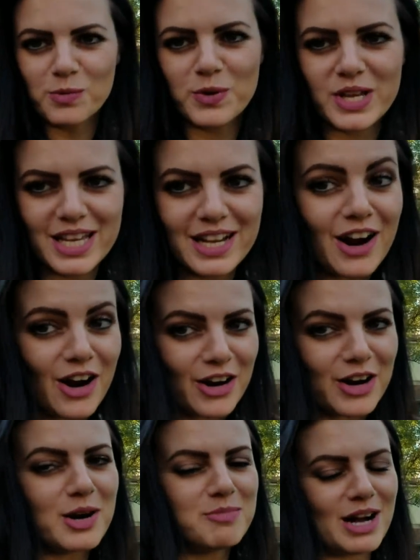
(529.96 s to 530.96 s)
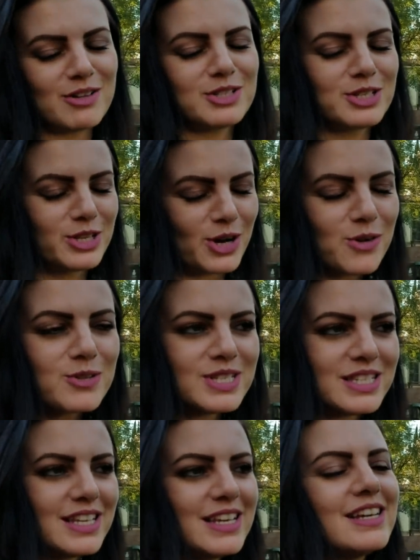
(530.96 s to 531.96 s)
We are about to go
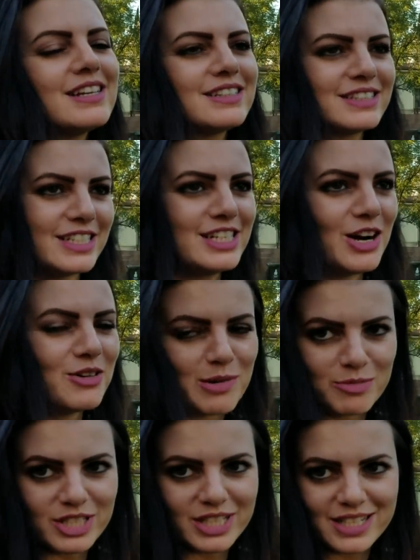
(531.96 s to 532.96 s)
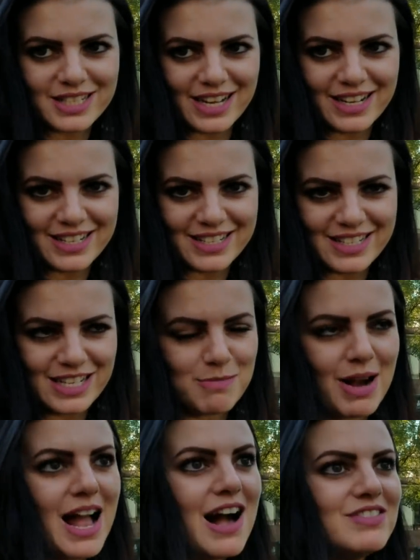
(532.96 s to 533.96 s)
see Leo. I'm really excited to see
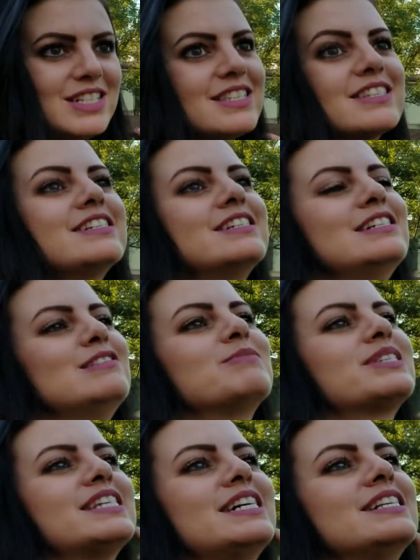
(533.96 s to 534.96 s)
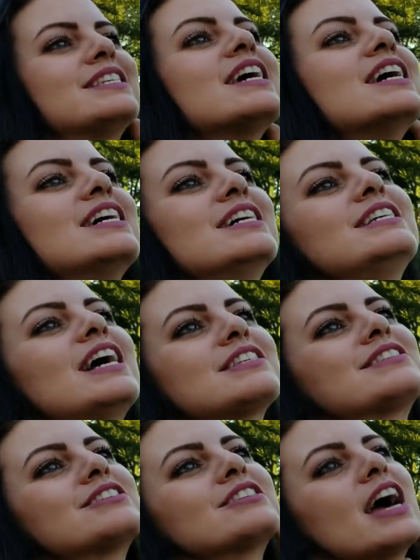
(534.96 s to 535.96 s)
him. I haven't seen him since
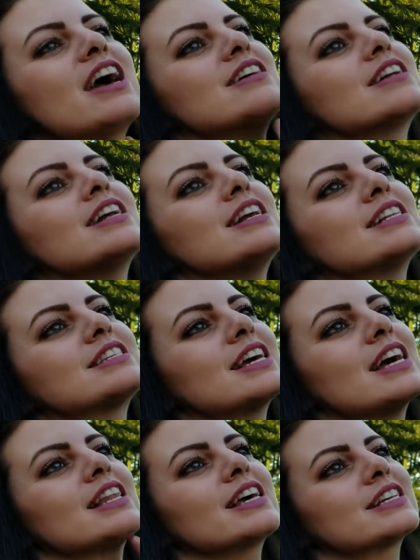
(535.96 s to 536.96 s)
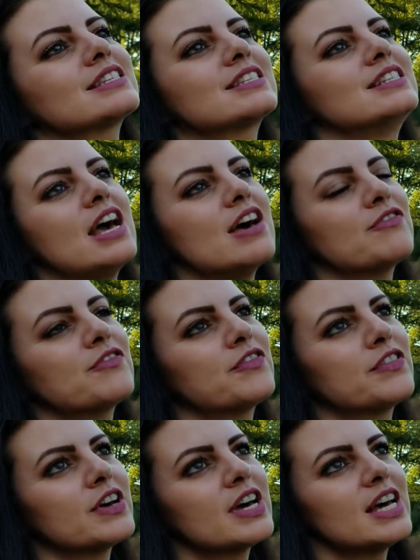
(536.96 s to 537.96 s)
yesterday, and I need to get like a sniff.
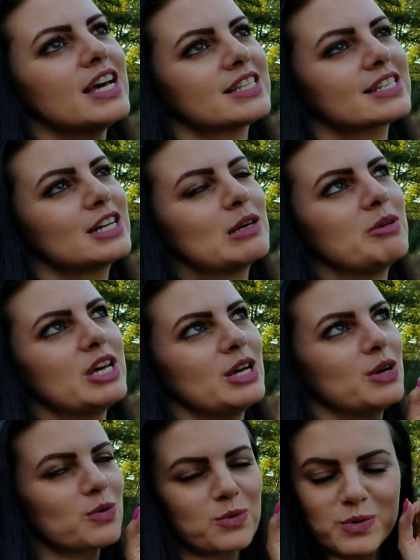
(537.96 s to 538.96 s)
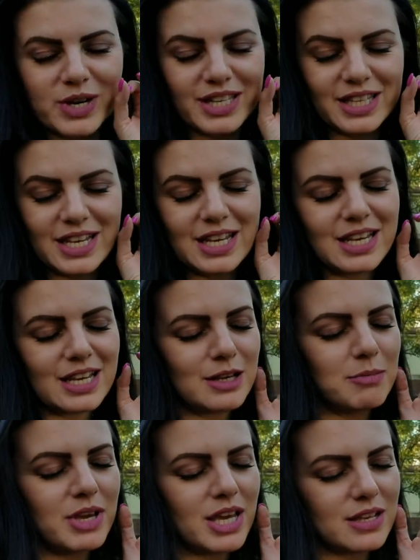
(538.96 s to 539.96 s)
It's gonna be really
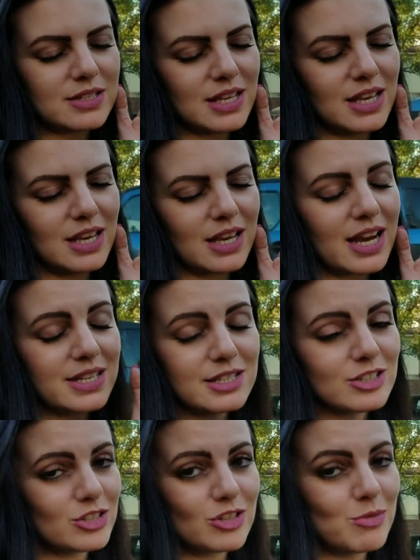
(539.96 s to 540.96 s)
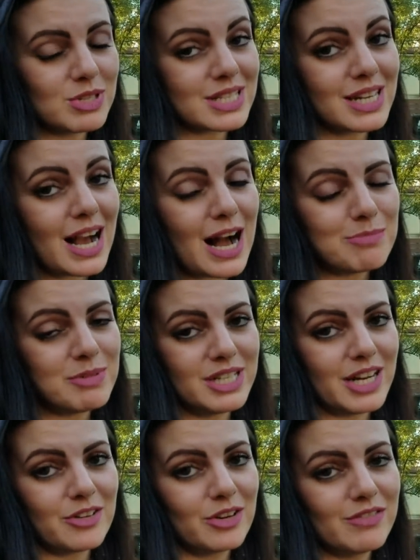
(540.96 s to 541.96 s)
amazing. I still don't know what's gonna happen.
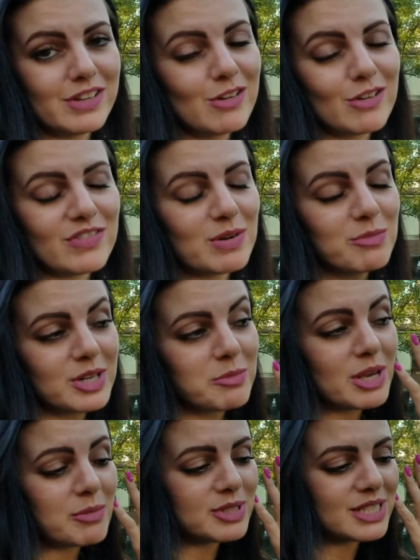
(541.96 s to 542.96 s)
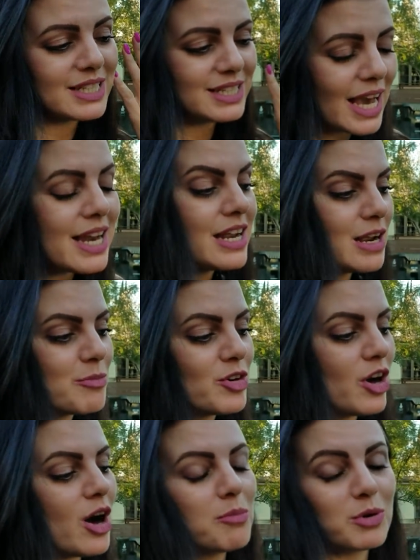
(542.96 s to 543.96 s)
I don't even know if I'm gonna be able to get him
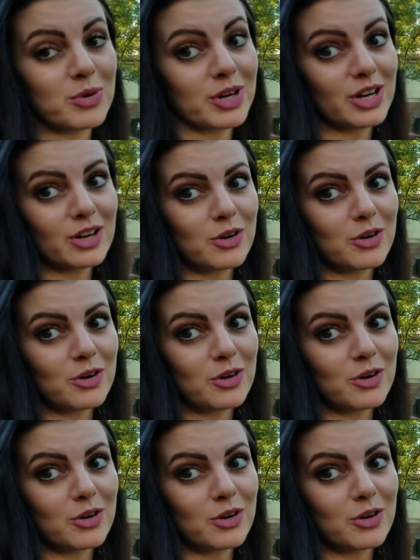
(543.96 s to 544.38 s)
or not, but we're gonna